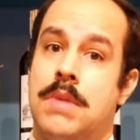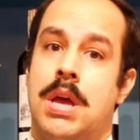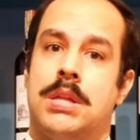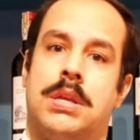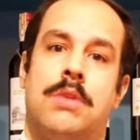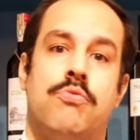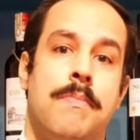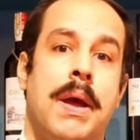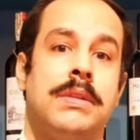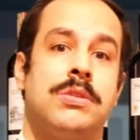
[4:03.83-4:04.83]
and can
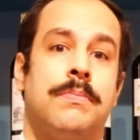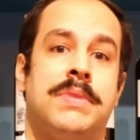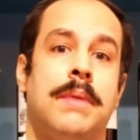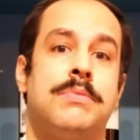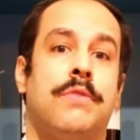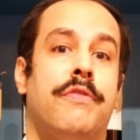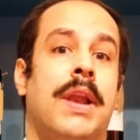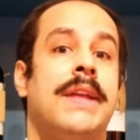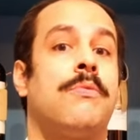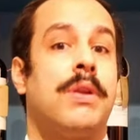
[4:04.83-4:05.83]
remind sometimes of a
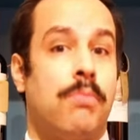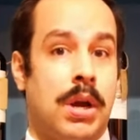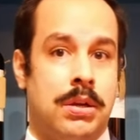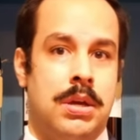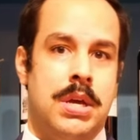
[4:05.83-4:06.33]
light red wine.